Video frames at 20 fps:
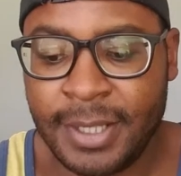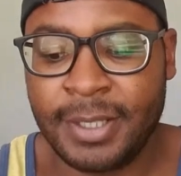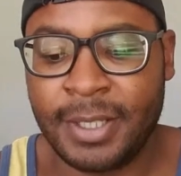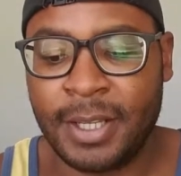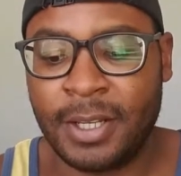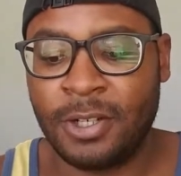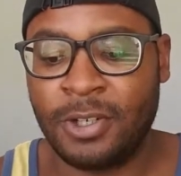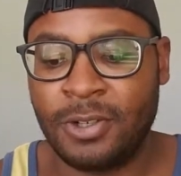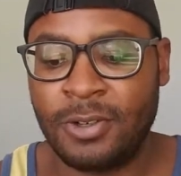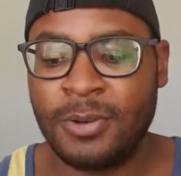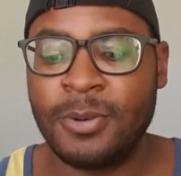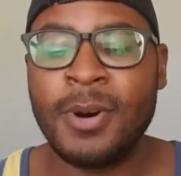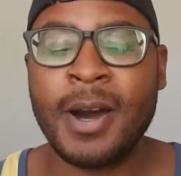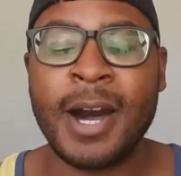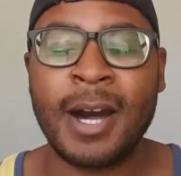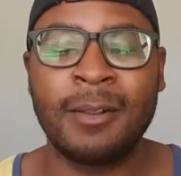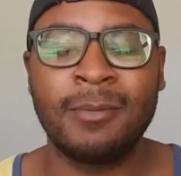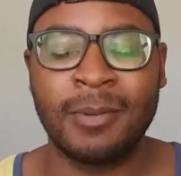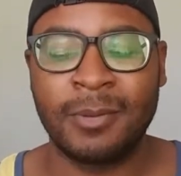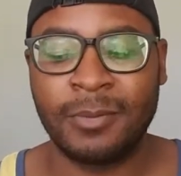new
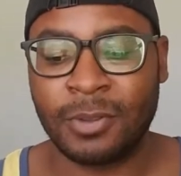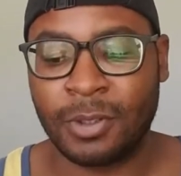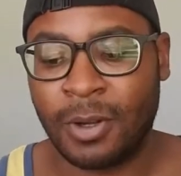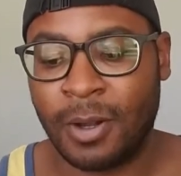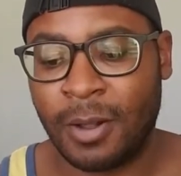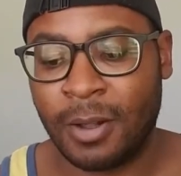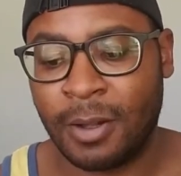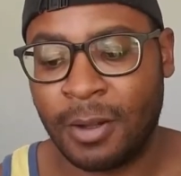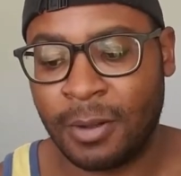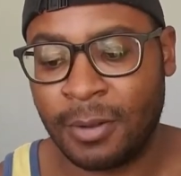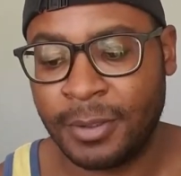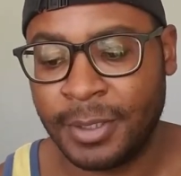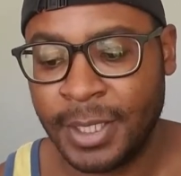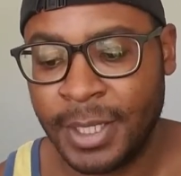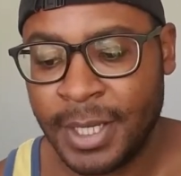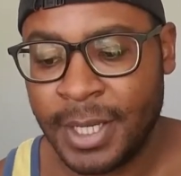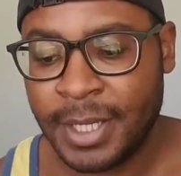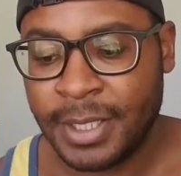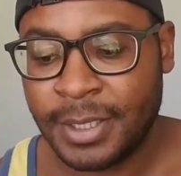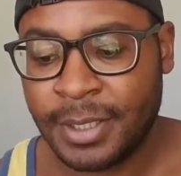album called
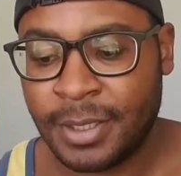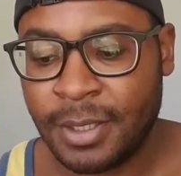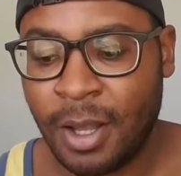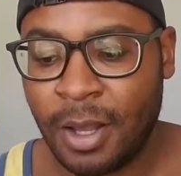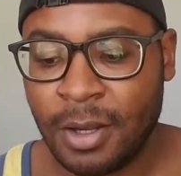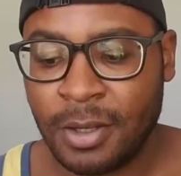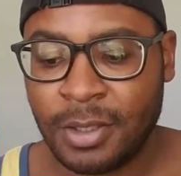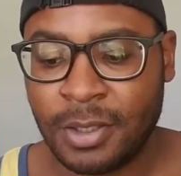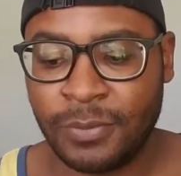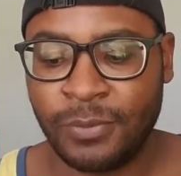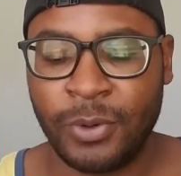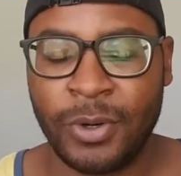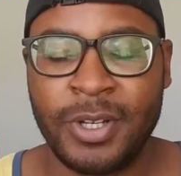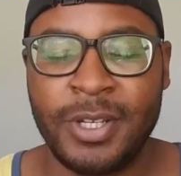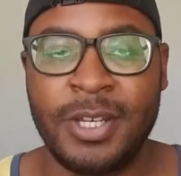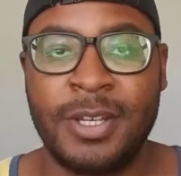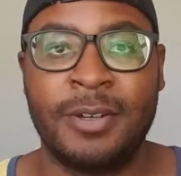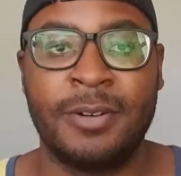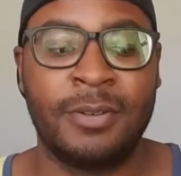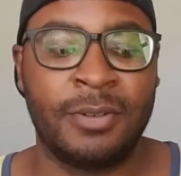Songs for You.